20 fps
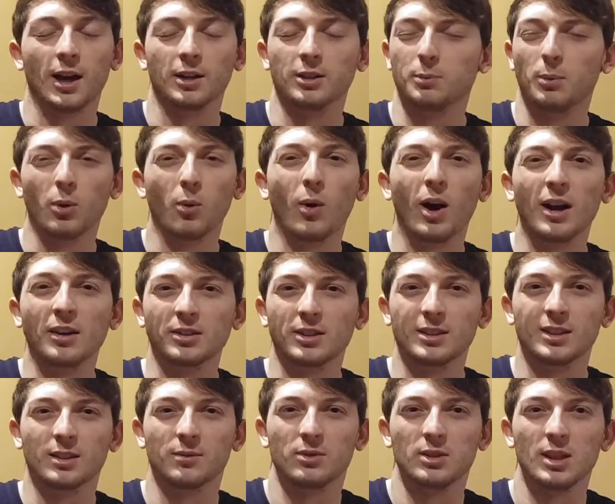It's been a while
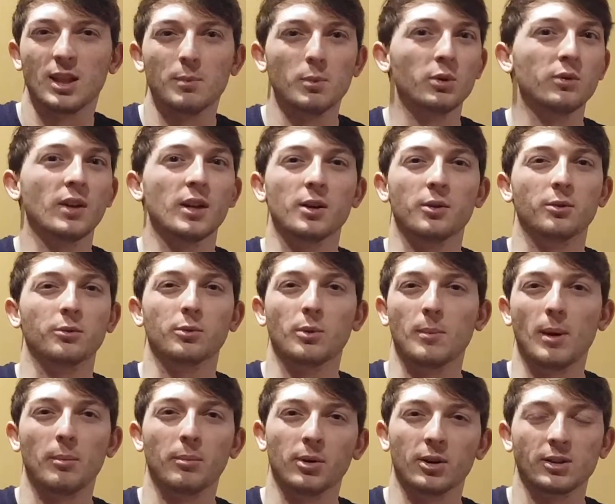since I've seen that movie. I don't
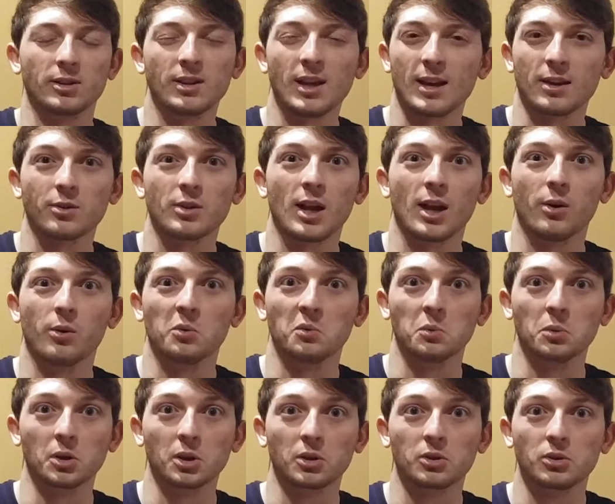remember exactly how
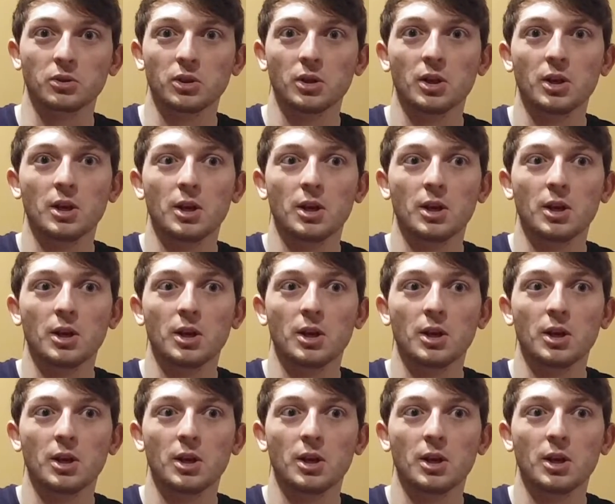it works.